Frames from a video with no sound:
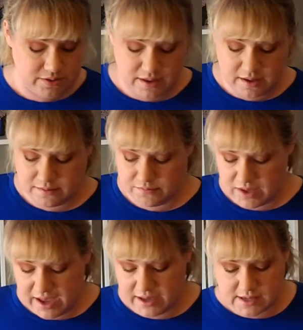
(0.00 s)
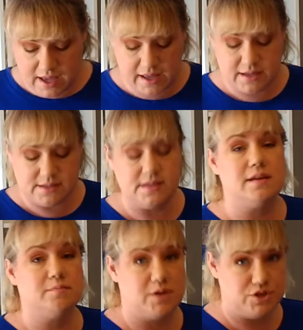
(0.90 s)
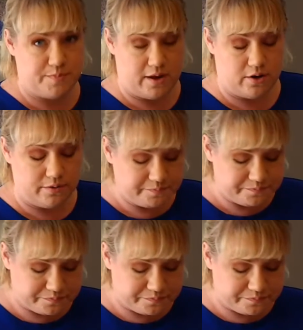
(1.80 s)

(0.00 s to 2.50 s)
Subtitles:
The anxiety is getting much better.